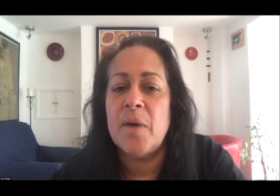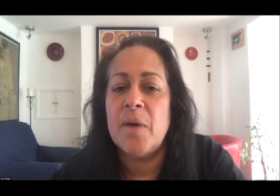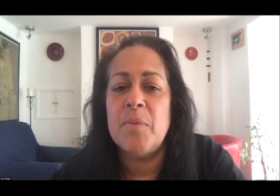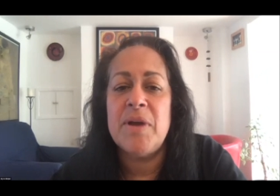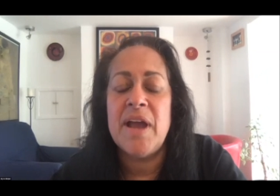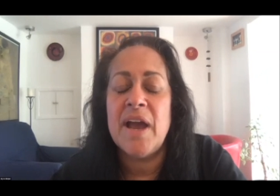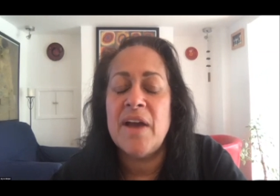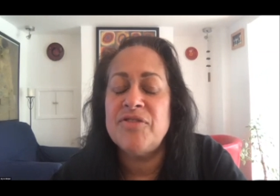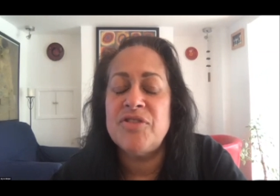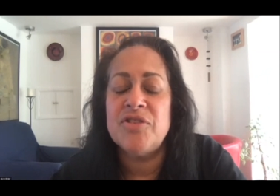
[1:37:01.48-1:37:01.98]
we
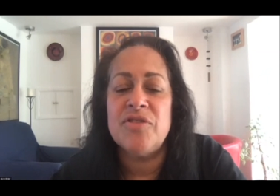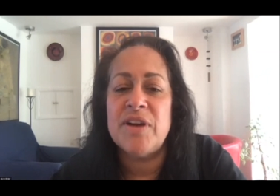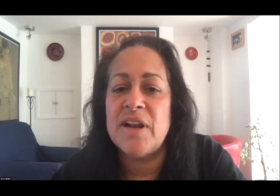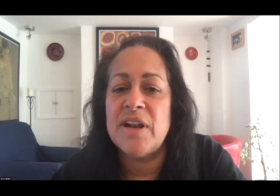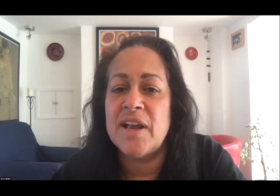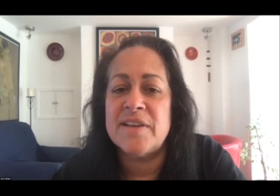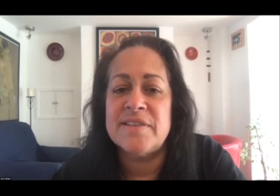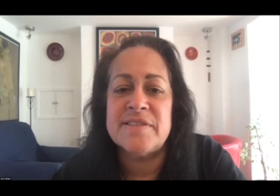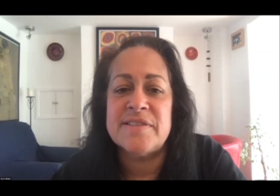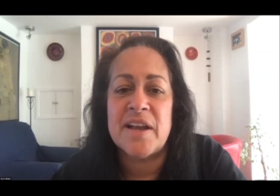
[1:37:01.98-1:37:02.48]
have to
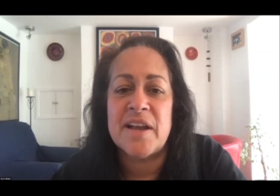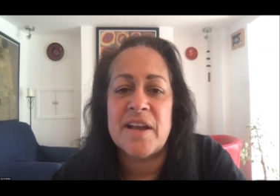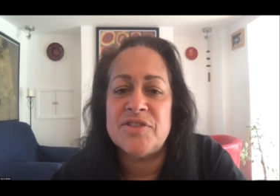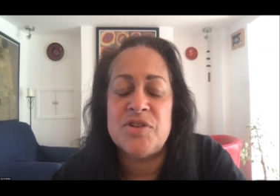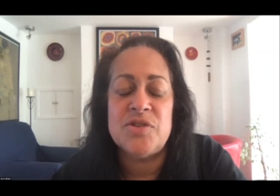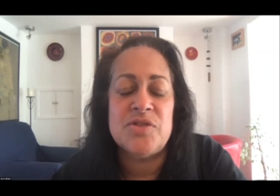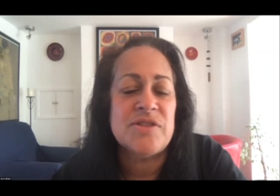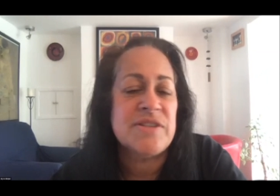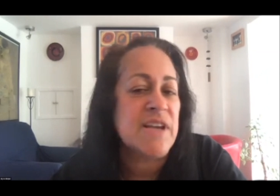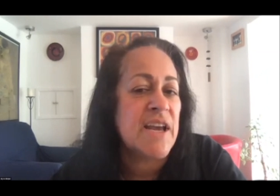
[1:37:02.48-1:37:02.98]
realize, as
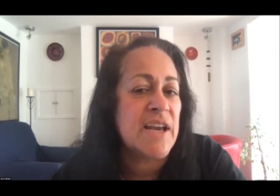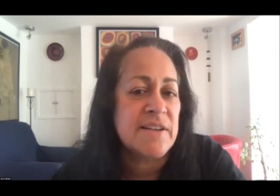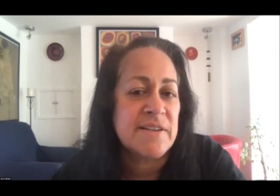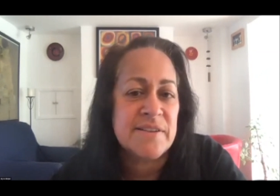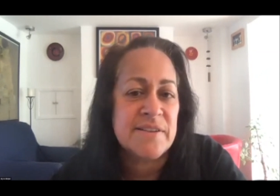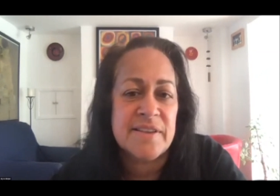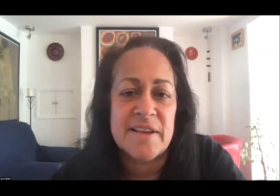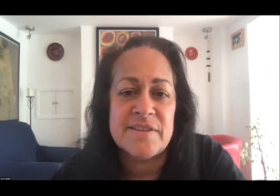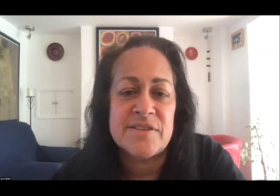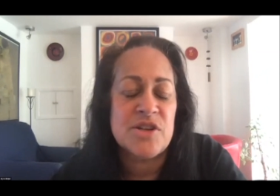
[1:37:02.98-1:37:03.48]
you said,
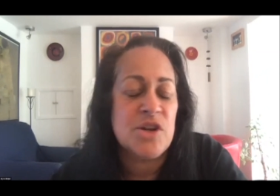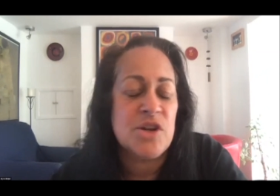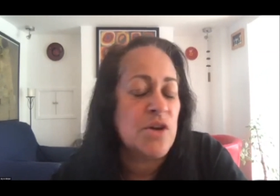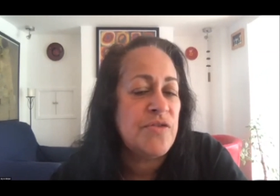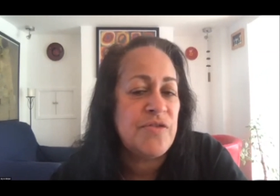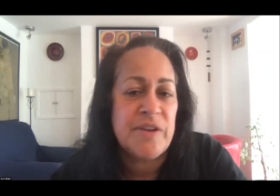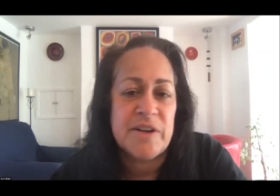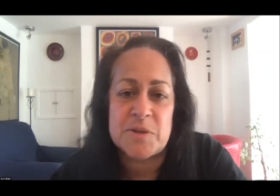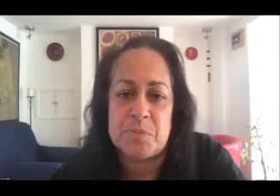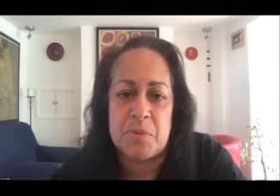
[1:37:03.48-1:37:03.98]
there's no
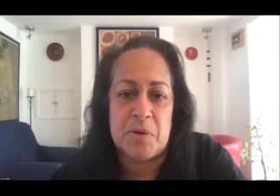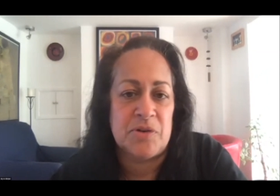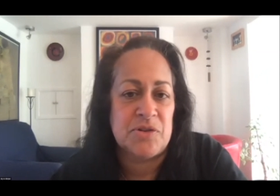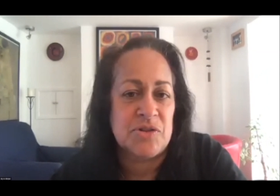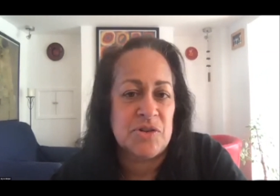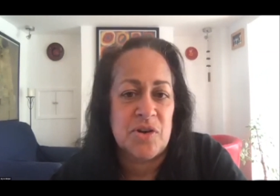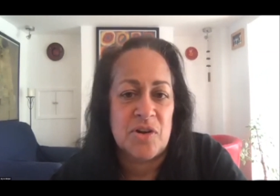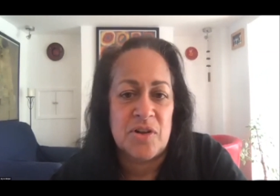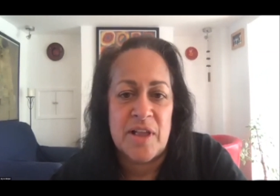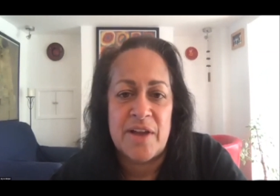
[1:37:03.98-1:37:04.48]
fixed
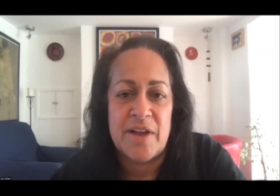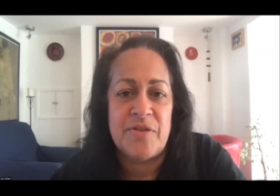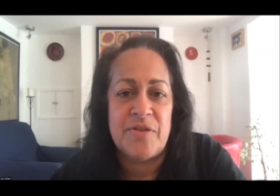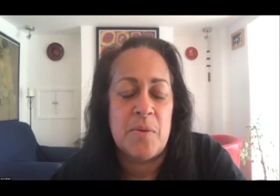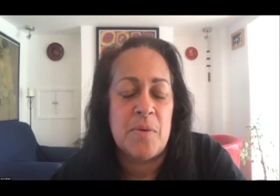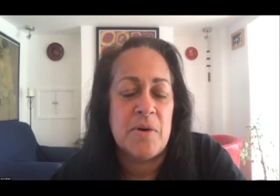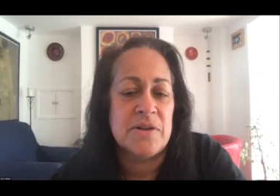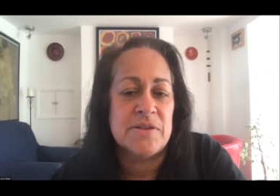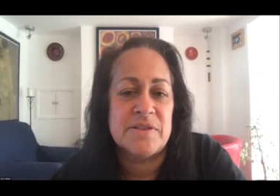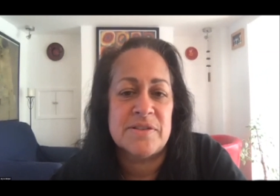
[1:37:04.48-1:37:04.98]
protocol.
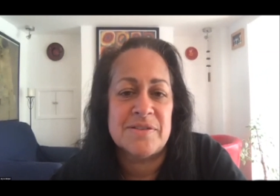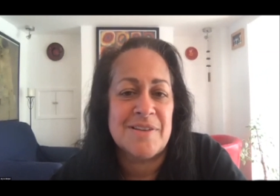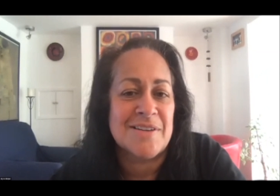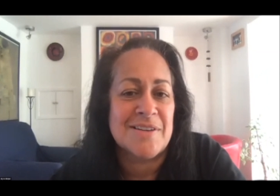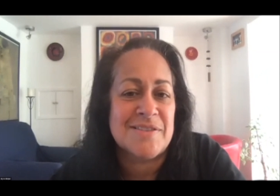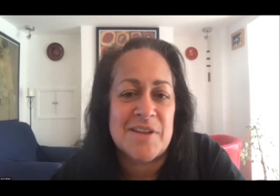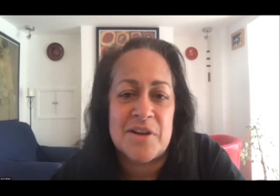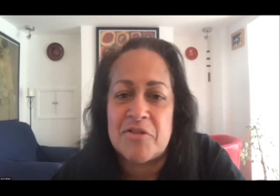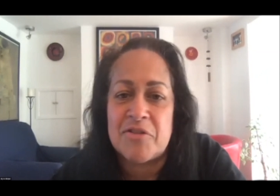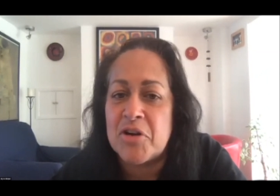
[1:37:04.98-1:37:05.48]
Everyone
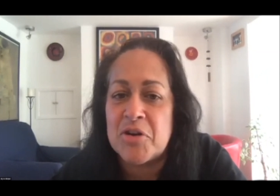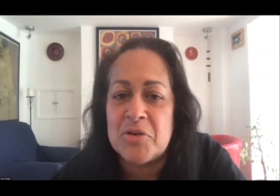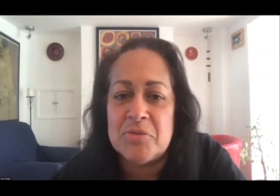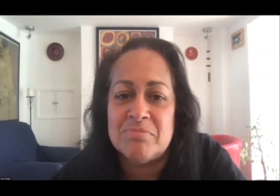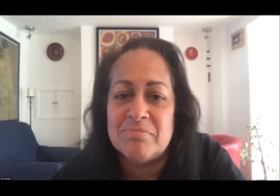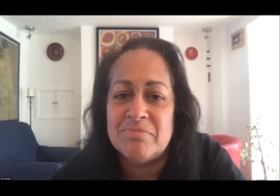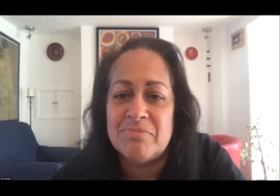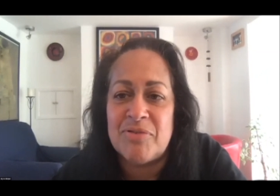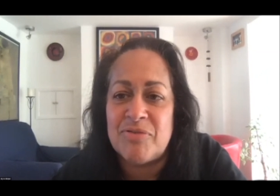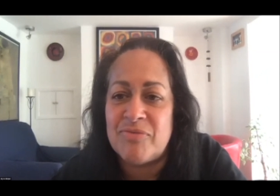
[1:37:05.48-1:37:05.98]
does their
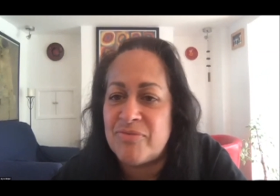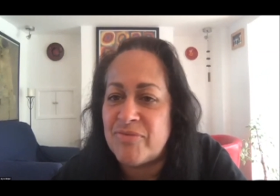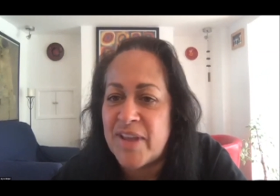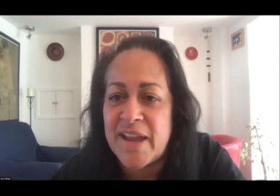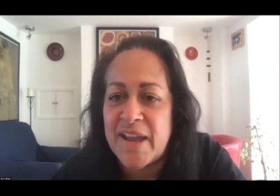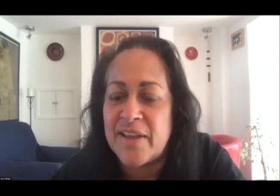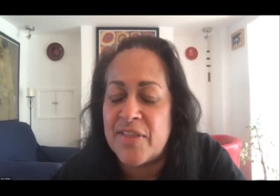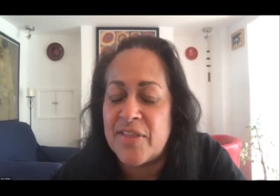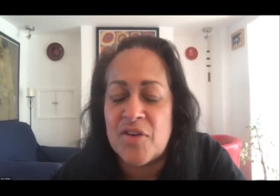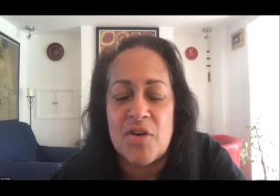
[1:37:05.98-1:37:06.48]
own
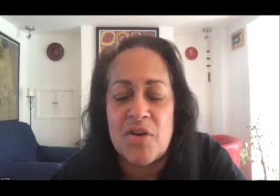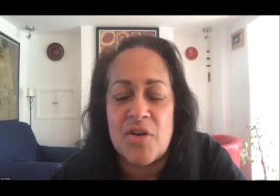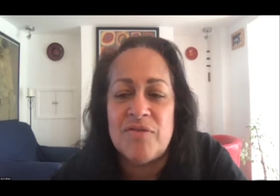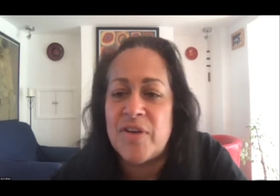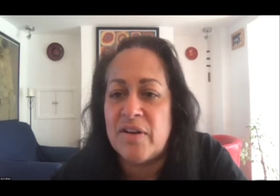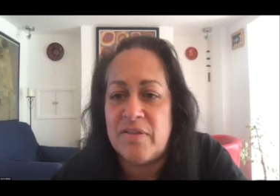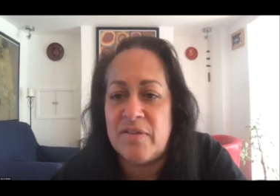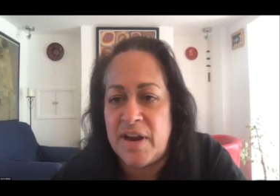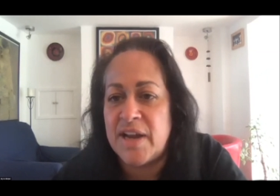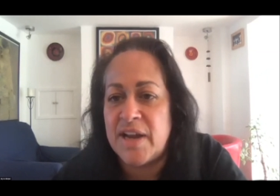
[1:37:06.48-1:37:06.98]
thing and their own
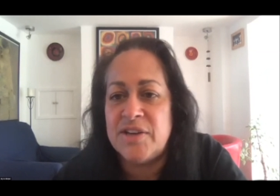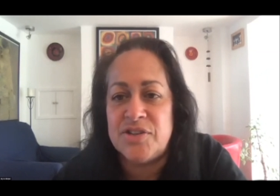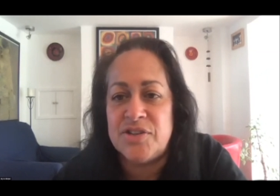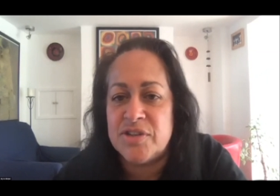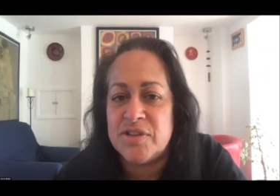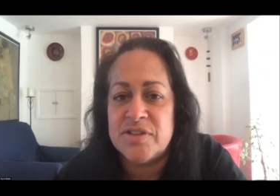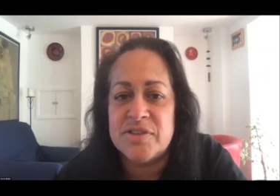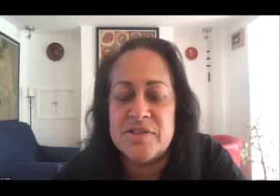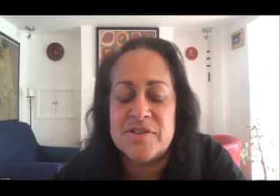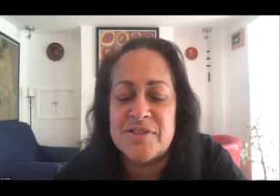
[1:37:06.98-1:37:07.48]

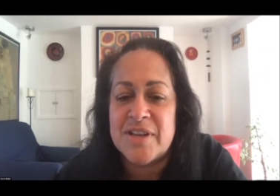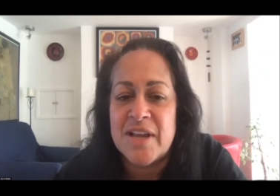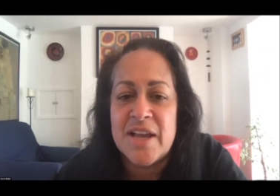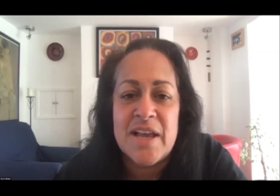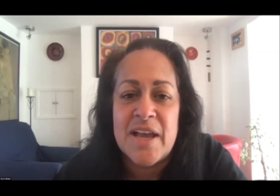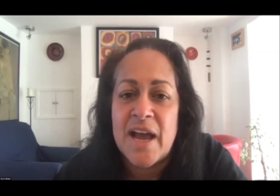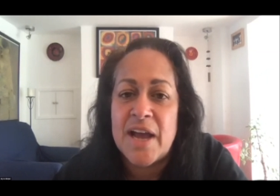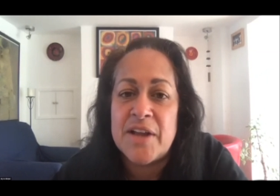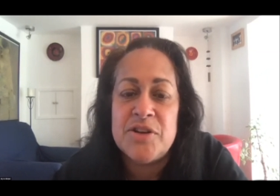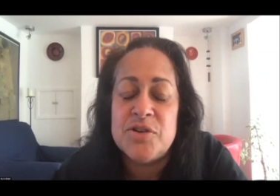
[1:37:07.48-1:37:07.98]
variations,
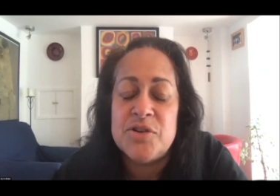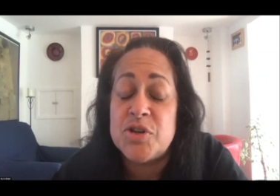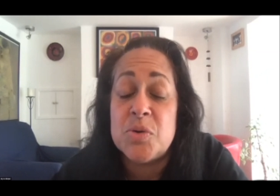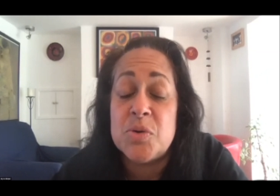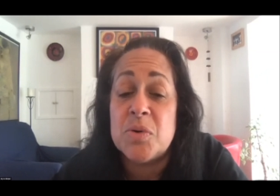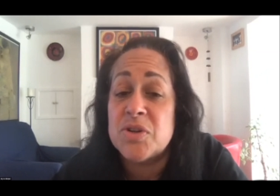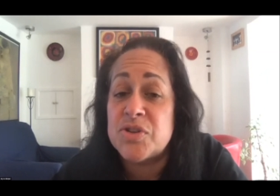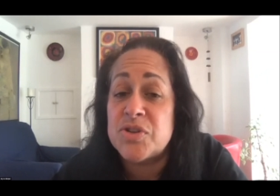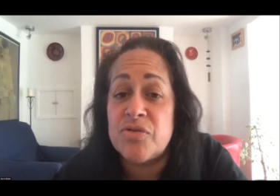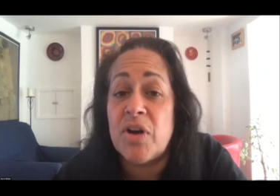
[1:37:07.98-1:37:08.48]
and you do
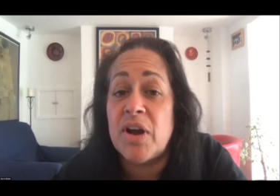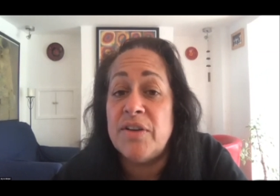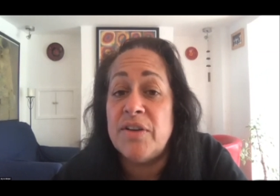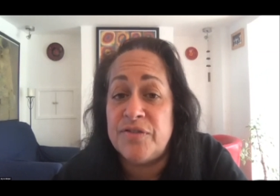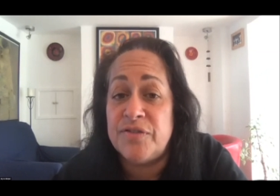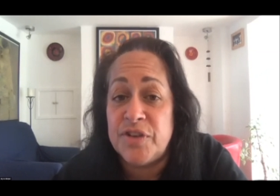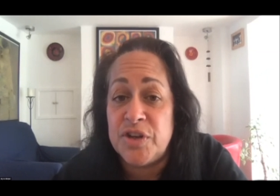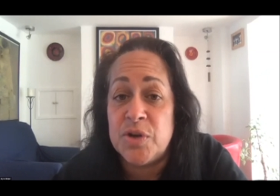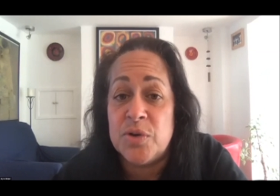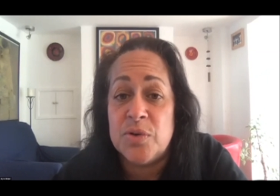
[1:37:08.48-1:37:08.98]
what's right
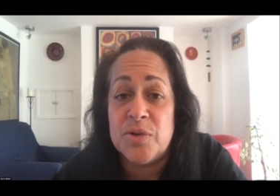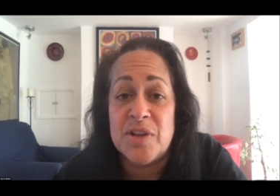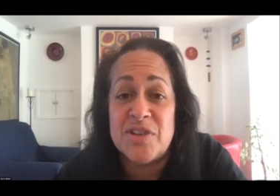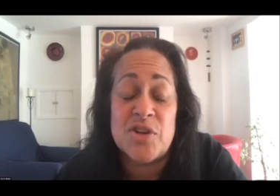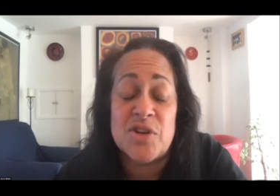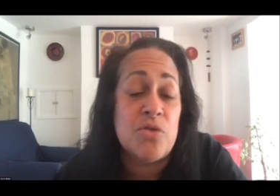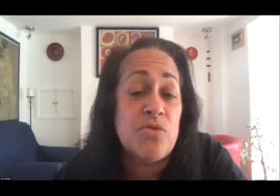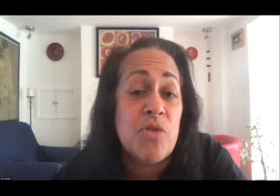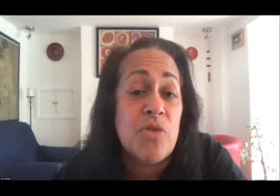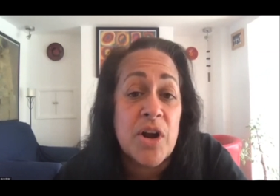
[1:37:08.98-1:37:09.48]
for you. There's
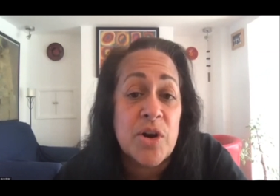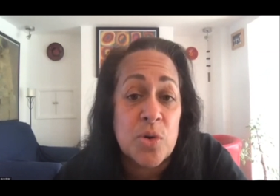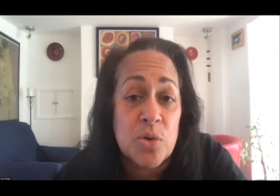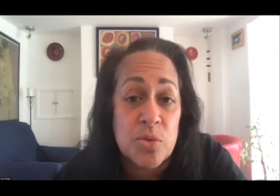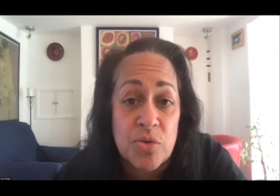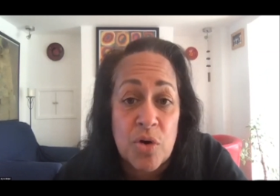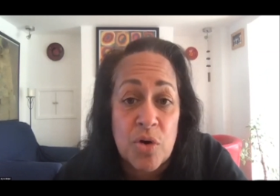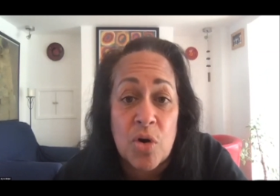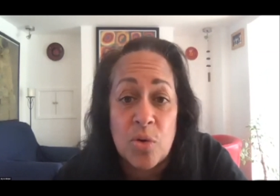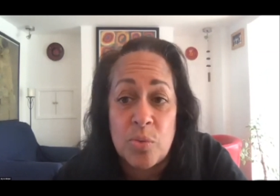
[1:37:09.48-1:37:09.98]
no right or
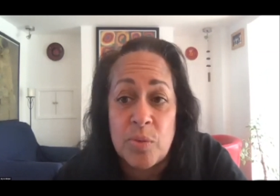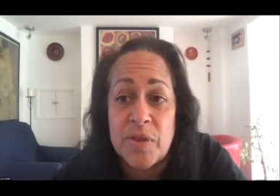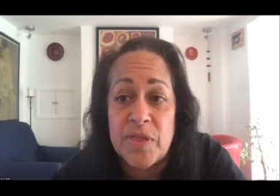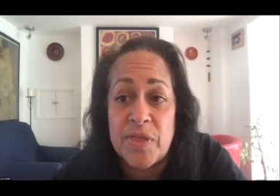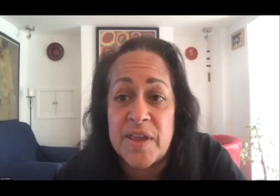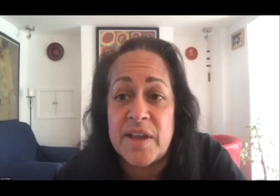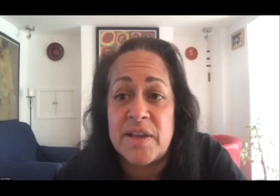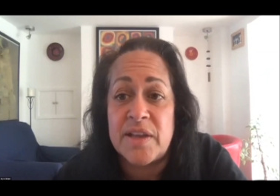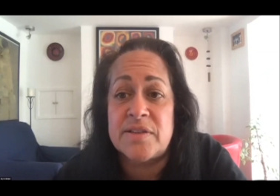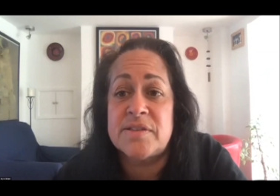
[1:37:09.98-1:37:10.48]
wrong with
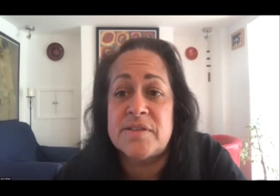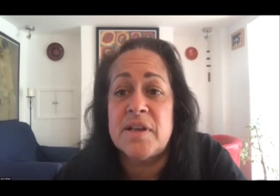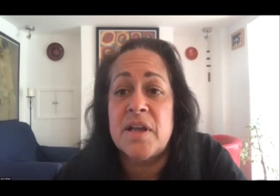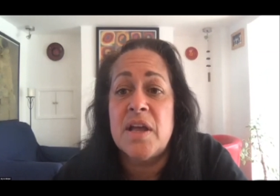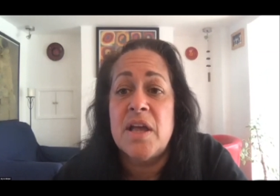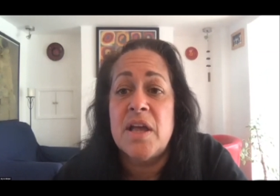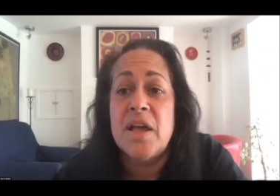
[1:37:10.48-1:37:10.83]
this.